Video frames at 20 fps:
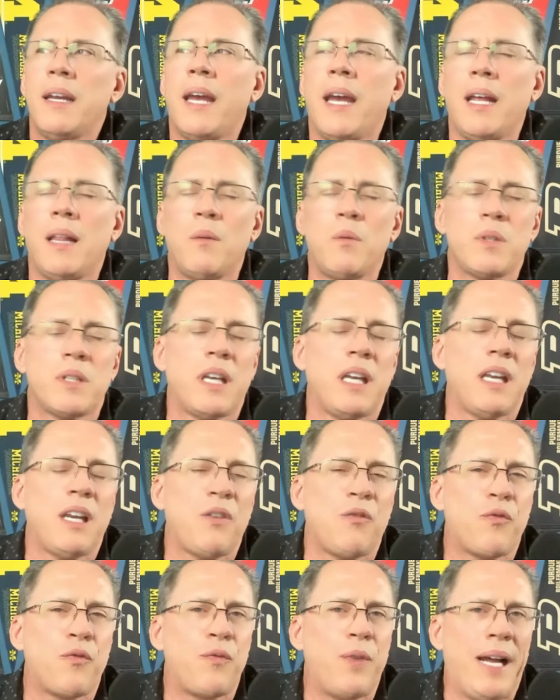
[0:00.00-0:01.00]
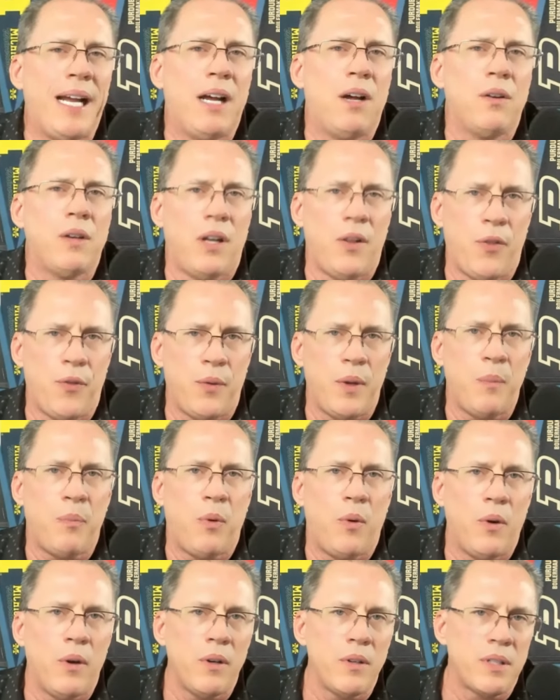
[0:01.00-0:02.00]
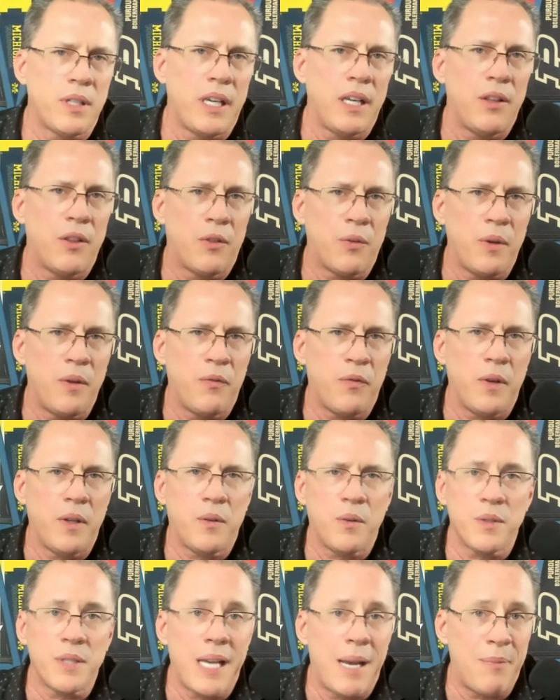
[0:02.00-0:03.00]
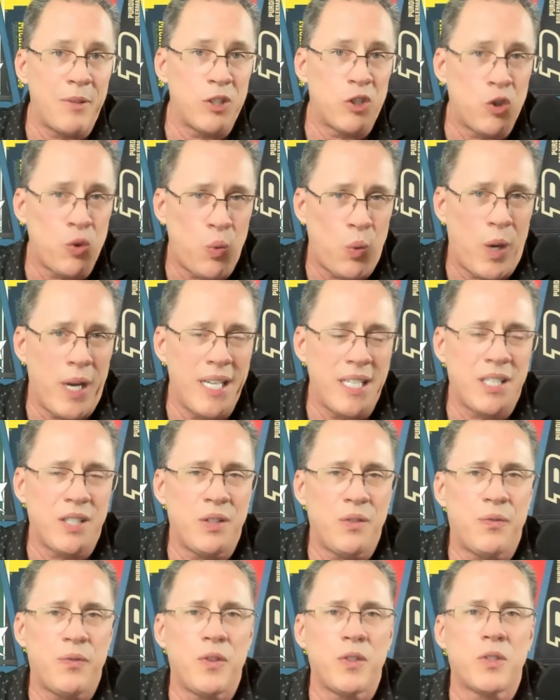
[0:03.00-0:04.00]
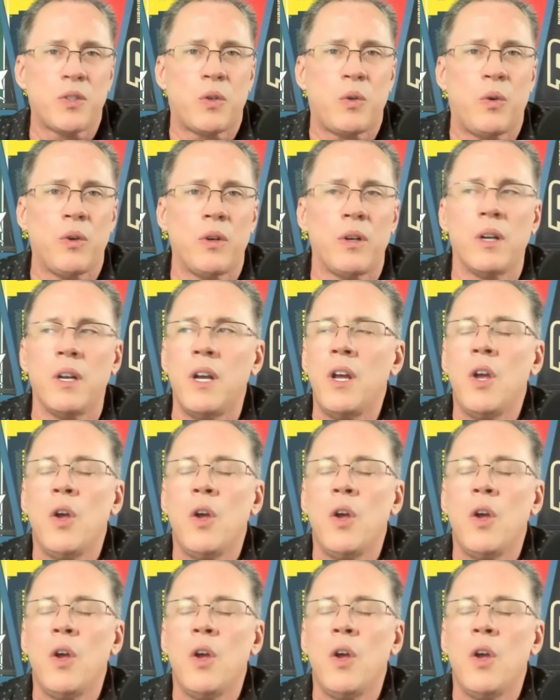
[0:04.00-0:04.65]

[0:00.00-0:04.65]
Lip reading: Caitlin was getting fouled on three-pointers, getting three free throws. Happened twice in the first quarter.